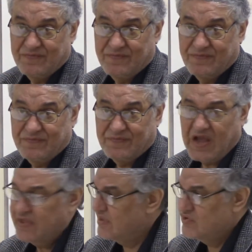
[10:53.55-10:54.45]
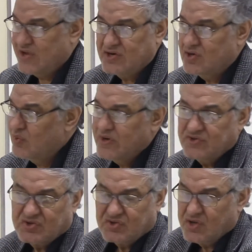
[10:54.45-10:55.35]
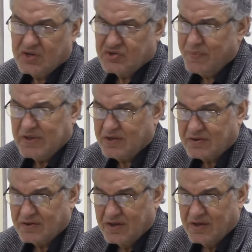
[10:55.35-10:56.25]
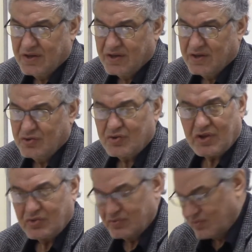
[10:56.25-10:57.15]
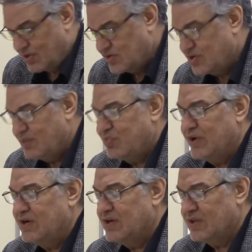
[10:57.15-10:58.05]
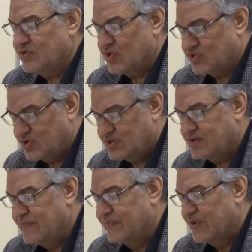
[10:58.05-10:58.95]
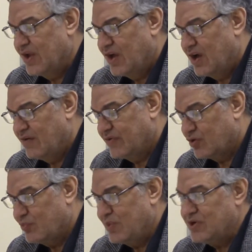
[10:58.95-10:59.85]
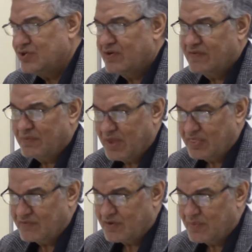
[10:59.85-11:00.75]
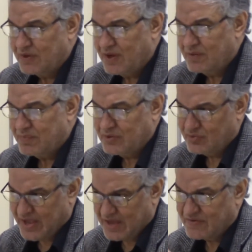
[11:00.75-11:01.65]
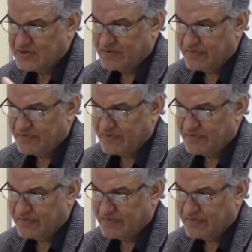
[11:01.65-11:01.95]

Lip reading: And this is actually what is expected. You're not only celebrating the success of the completion of the month of Ramadan, but to have as a family